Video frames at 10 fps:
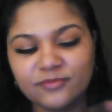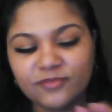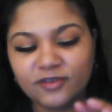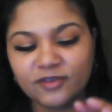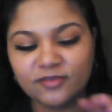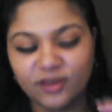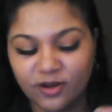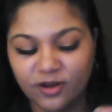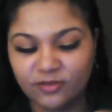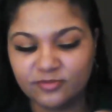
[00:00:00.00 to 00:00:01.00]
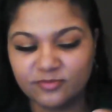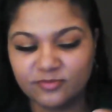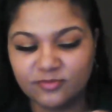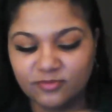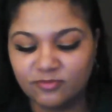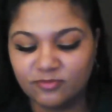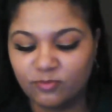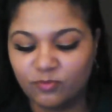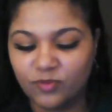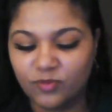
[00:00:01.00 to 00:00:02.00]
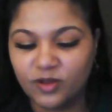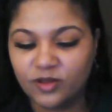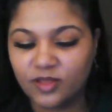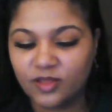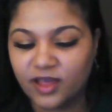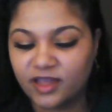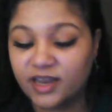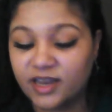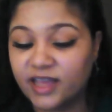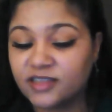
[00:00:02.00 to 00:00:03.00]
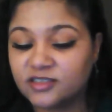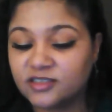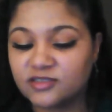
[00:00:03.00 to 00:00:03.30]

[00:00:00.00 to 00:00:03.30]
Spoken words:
For, you know, like an inch,